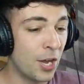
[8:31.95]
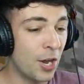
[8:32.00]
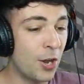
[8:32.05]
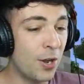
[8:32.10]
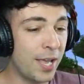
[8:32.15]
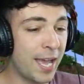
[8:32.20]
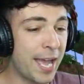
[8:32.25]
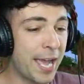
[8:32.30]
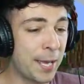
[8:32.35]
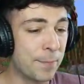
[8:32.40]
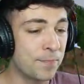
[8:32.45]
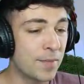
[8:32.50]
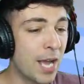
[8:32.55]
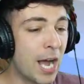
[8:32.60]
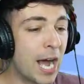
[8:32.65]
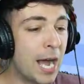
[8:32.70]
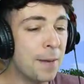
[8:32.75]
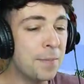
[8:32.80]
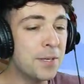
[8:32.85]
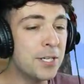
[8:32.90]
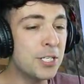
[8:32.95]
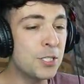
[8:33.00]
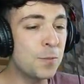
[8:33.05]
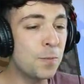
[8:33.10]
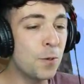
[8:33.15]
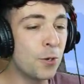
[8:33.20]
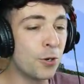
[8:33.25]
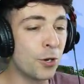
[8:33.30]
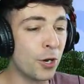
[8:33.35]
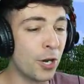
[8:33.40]
Okay, I'm going to
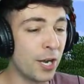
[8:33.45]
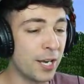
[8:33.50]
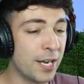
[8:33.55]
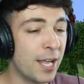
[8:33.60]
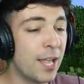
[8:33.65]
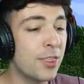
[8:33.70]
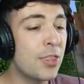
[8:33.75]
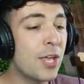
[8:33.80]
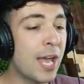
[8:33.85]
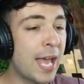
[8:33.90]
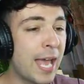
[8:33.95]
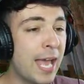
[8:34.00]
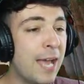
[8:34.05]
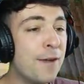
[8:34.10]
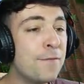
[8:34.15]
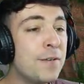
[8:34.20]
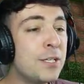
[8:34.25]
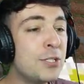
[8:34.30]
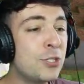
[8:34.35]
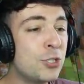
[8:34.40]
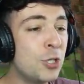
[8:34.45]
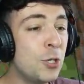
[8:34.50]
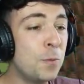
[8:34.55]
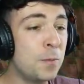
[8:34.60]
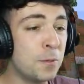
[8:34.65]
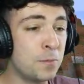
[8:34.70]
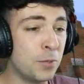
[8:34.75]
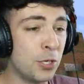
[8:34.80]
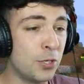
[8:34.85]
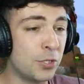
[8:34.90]
spawn the heavy
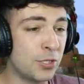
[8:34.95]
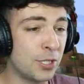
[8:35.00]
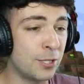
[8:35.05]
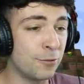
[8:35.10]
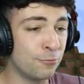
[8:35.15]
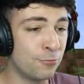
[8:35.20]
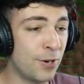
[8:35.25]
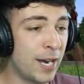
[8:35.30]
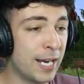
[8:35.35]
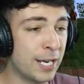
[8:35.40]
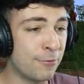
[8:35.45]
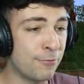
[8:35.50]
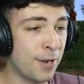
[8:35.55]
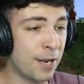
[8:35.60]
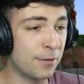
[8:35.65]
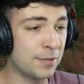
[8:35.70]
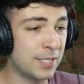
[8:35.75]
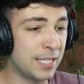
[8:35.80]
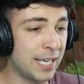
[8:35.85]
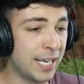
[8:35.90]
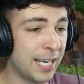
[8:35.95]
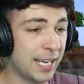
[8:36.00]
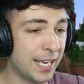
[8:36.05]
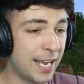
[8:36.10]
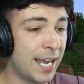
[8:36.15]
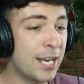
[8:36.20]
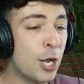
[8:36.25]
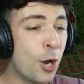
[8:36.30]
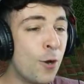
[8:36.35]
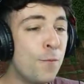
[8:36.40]
super mutant right around here.
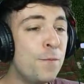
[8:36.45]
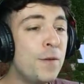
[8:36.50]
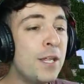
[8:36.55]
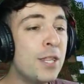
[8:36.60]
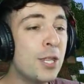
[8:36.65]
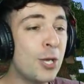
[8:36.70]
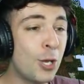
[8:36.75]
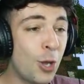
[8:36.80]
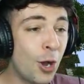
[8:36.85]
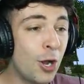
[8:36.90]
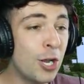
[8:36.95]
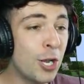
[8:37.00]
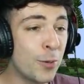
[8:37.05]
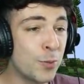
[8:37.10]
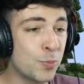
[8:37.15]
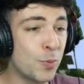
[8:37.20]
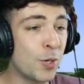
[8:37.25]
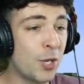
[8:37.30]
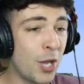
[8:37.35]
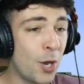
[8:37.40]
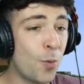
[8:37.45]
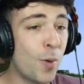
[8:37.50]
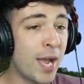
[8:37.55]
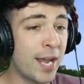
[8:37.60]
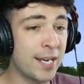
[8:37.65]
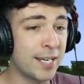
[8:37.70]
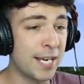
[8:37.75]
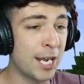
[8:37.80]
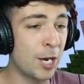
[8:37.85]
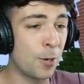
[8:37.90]
And hopefully the golems will go
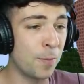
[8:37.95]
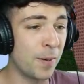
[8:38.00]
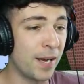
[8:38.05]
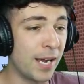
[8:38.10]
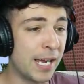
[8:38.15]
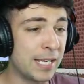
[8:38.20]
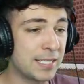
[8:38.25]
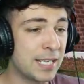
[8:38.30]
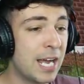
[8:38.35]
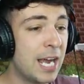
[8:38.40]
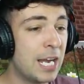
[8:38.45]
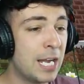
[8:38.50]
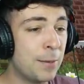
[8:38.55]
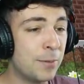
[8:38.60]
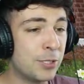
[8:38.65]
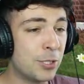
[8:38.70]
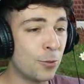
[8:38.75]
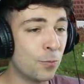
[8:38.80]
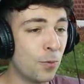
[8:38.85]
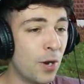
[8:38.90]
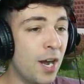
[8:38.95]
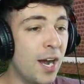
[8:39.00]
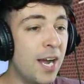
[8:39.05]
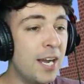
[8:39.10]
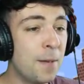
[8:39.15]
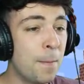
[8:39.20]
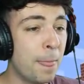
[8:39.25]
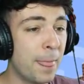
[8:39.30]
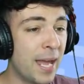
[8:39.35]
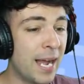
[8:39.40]
ahead and help us. Let me do
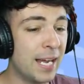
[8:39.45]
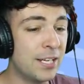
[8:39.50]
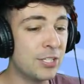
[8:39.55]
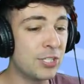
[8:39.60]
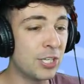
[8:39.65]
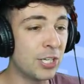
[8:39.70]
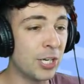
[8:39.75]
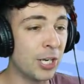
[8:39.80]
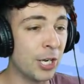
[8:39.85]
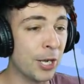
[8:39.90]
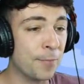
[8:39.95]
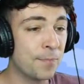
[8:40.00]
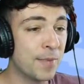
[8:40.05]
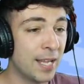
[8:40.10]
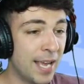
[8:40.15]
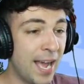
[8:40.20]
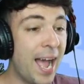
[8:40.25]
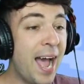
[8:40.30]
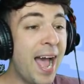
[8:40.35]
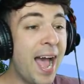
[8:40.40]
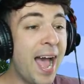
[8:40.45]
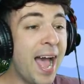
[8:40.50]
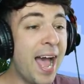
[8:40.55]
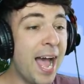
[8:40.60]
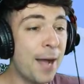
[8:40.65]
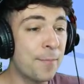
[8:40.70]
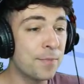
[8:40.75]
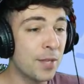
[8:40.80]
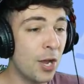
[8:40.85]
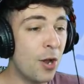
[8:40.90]
1 and 2.
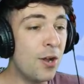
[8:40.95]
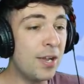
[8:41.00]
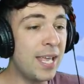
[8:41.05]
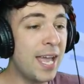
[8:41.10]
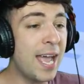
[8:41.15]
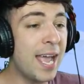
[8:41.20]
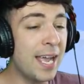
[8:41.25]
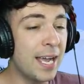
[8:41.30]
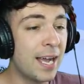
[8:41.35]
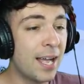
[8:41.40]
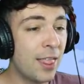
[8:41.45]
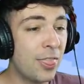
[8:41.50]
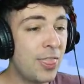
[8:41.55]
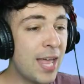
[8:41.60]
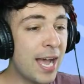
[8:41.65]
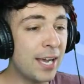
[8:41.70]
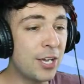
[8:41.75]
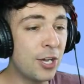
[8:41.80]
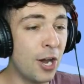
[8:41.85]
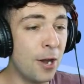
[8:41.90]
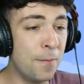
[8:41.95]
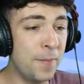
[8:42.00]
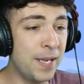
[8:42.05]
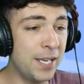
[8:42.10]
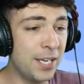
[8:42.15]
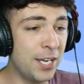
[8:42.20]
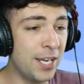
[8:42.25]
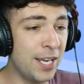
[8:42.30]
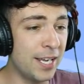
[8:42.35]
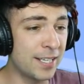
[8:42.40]
Ah! Okay, that can't be
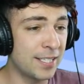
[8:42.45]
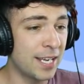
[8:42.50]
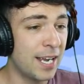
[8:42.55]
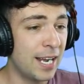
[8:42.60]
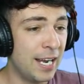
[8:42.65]
good.